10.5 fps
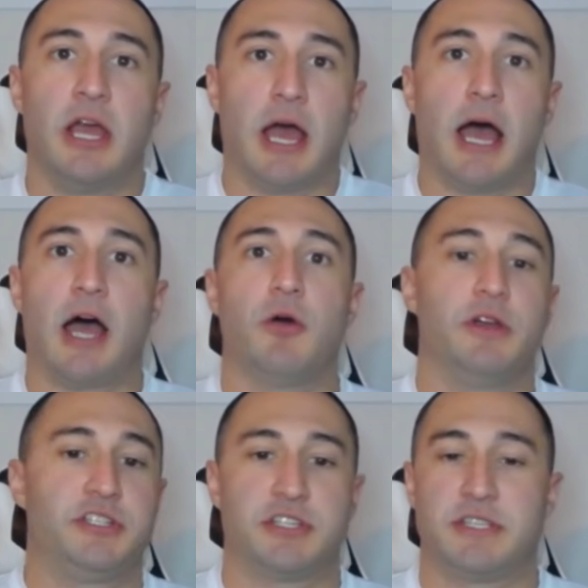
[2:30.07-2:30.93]
how it
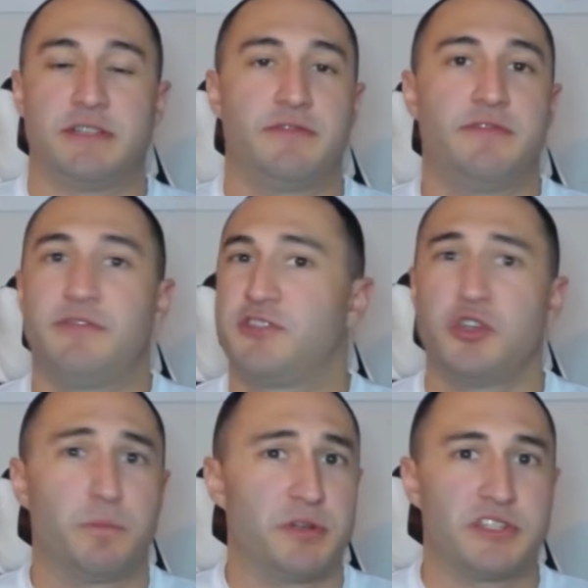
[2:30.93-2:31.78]
just is
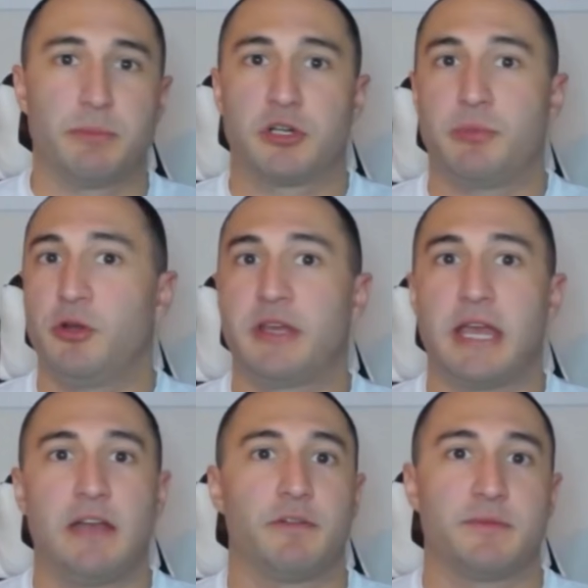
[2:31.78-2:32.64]
super simple
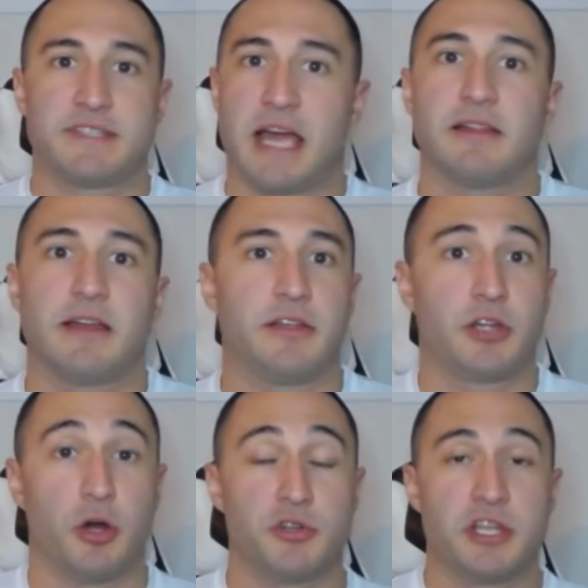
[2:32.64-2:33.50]
communicated from sideline to
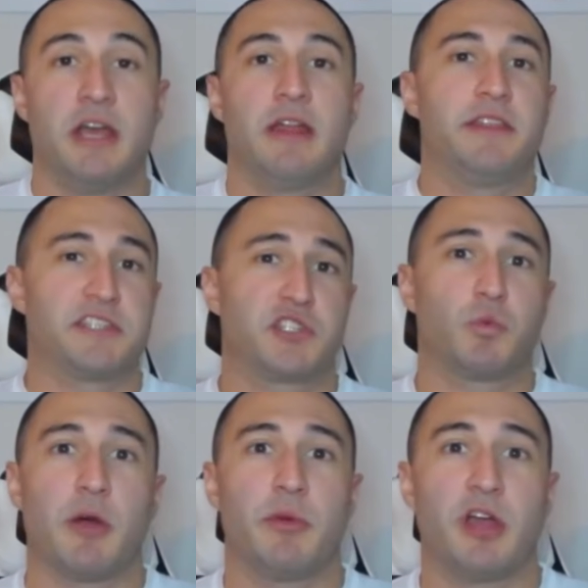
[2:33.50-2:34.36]
coach. This is
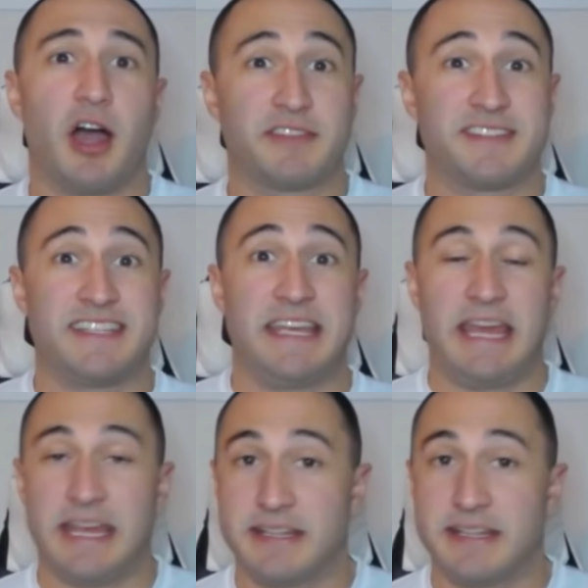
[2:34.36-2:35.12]
why we often see hand